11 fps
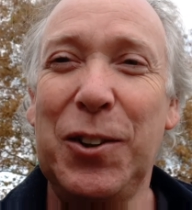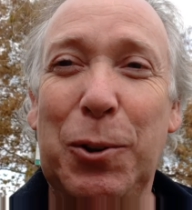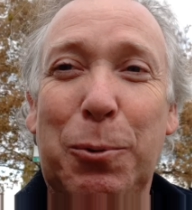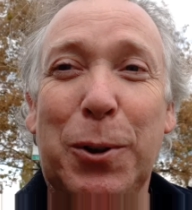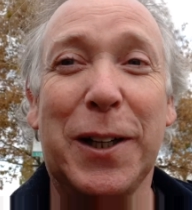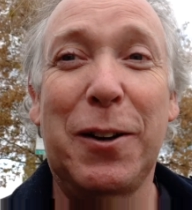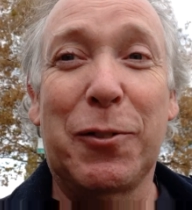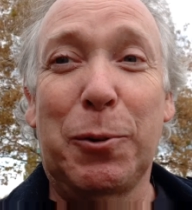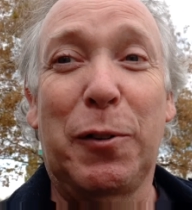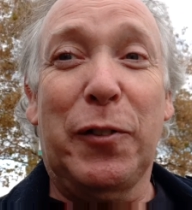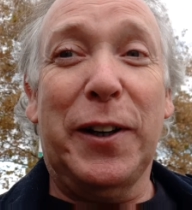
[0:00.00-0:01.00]
or whatever
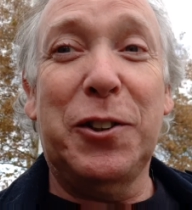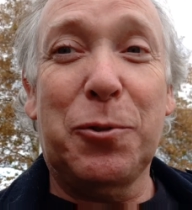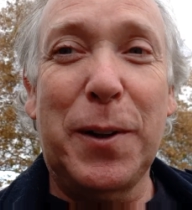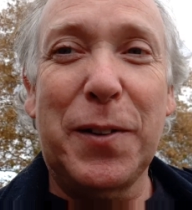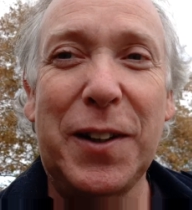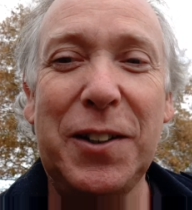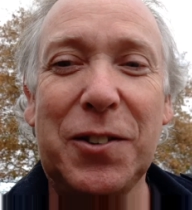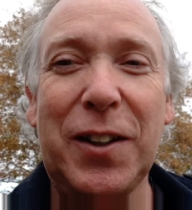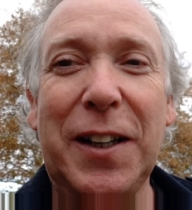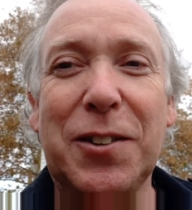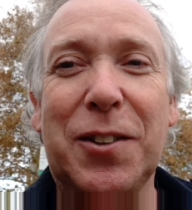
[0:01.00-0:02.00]
we're faced with these
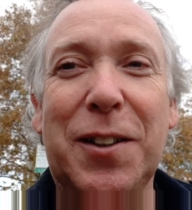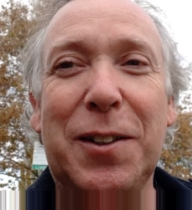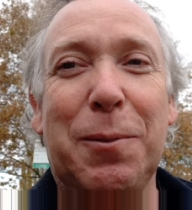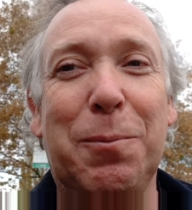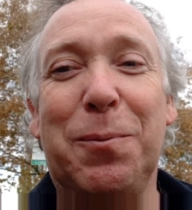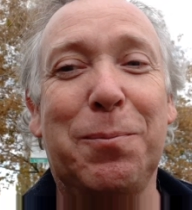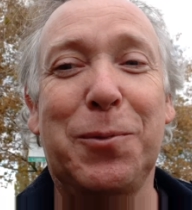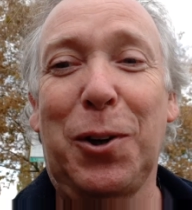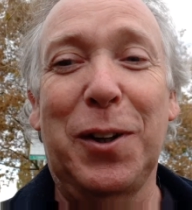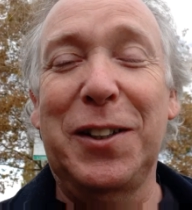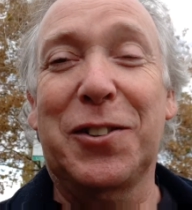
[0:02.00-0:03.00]
days.
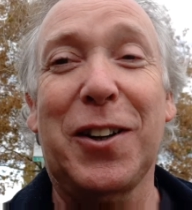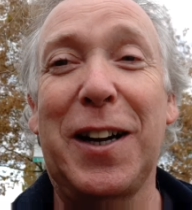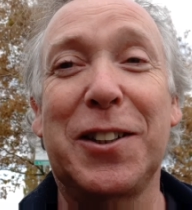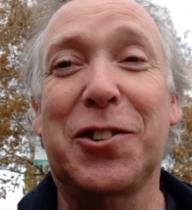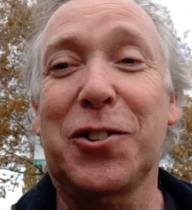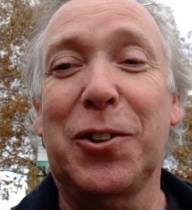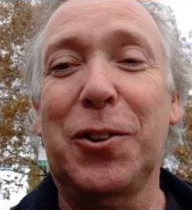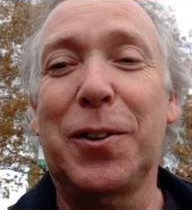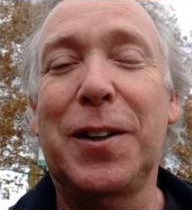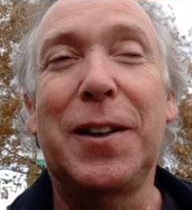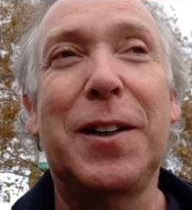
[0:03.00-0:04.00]
Not entirely sure,
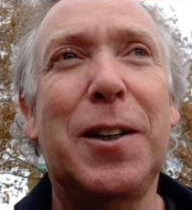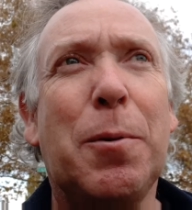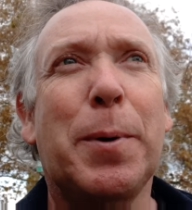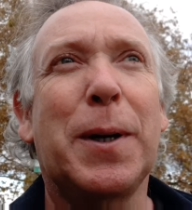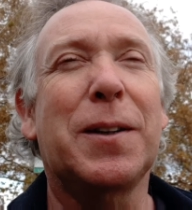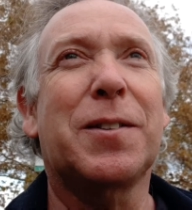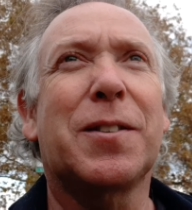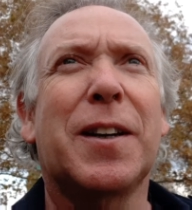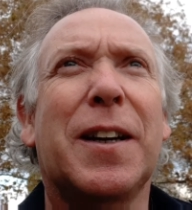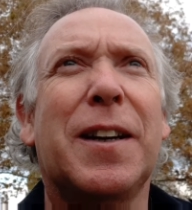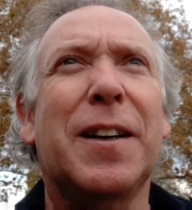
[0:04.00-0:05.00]
but
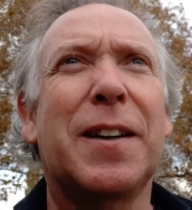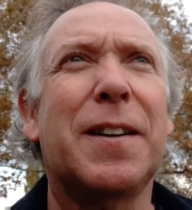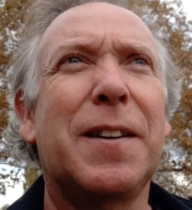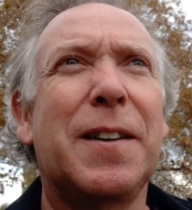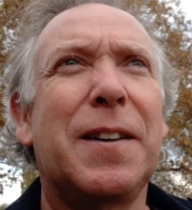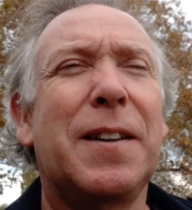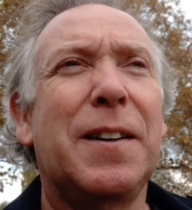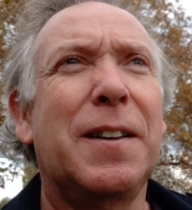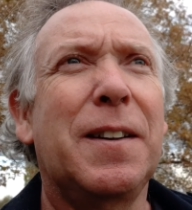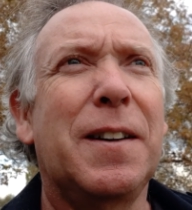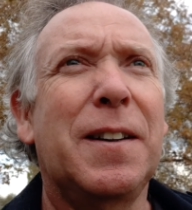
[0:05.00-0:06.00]

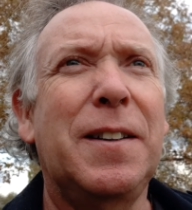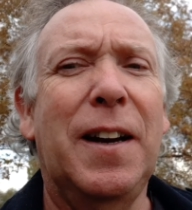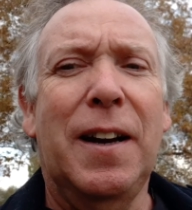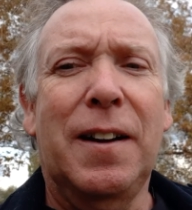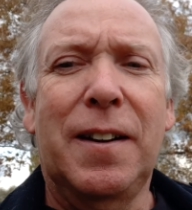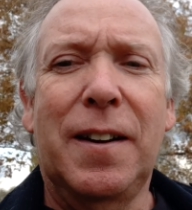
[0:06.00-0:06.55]
yeah,